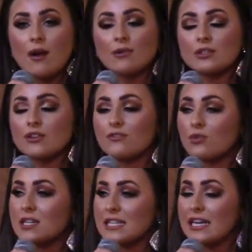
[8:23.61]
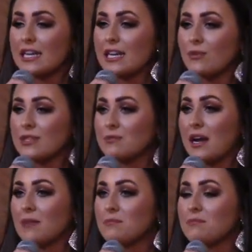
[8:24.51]
I was only 14, and it was
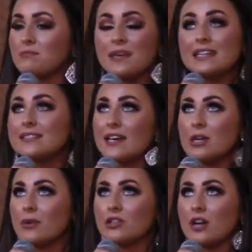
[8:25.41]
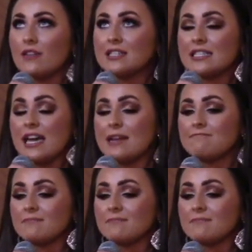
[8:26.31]
my biggest teddy bear drive to date.